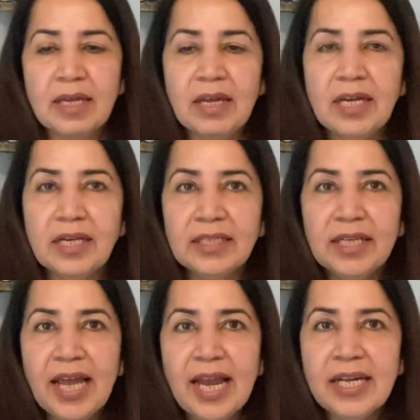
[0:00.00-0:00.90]
and
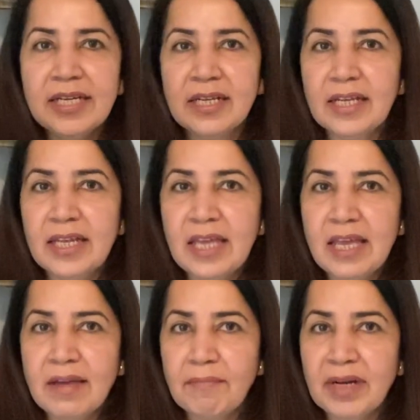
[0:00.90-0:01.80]
another hand,
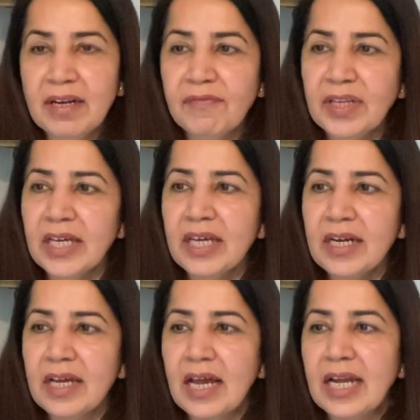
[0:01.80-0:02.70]
middle
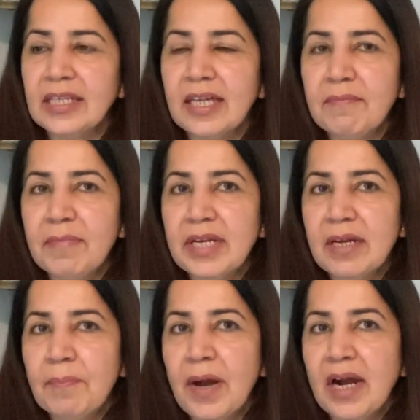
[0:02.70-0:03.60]
finger, and then
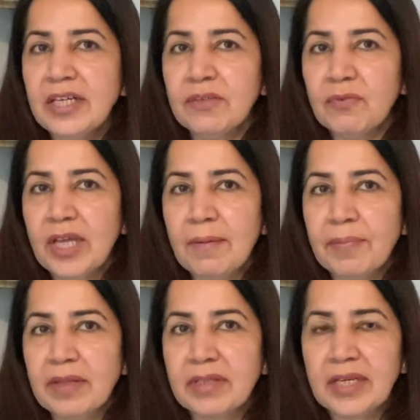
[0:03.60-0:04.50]
middle part we are
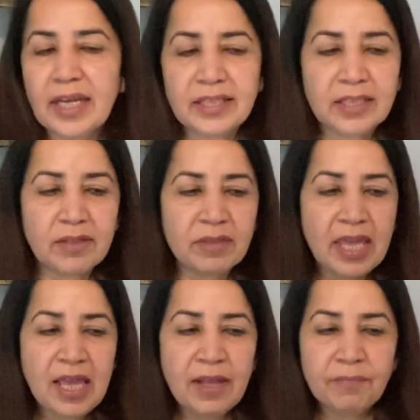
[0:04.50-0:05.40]
pressing like this.
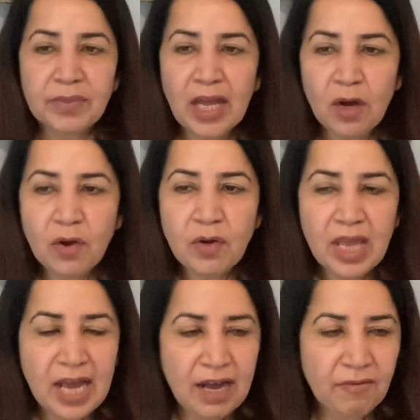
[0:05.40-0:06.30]
Now
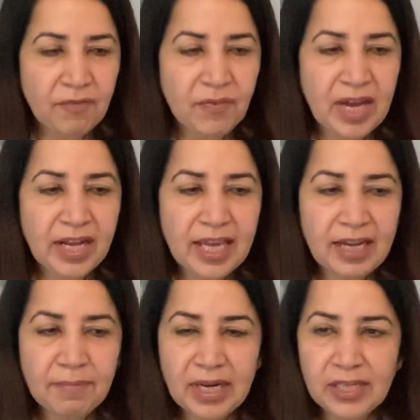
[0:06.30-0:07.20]
our fire
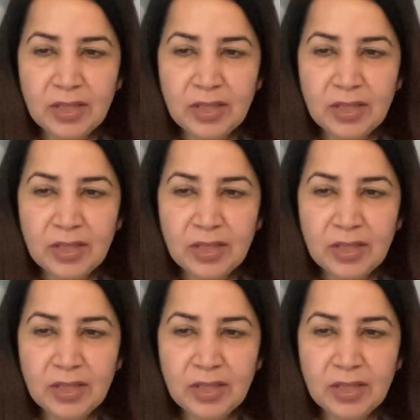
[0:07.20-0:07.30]
element